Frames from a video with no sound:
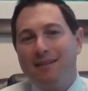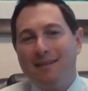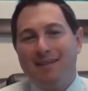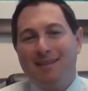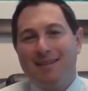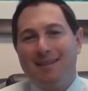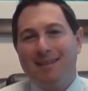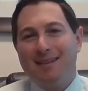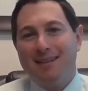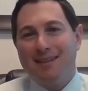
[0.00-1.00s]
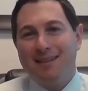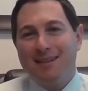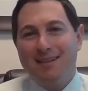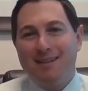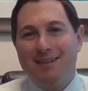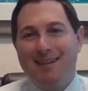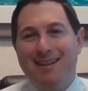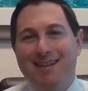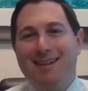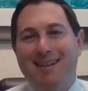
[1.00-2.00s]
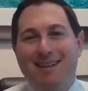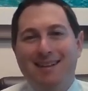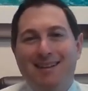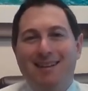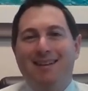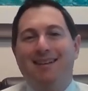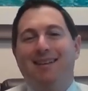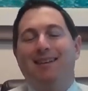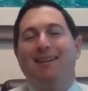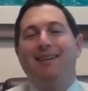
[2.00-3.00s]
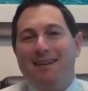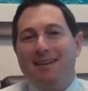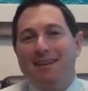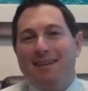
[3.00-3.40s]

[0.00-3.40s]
(not speaking)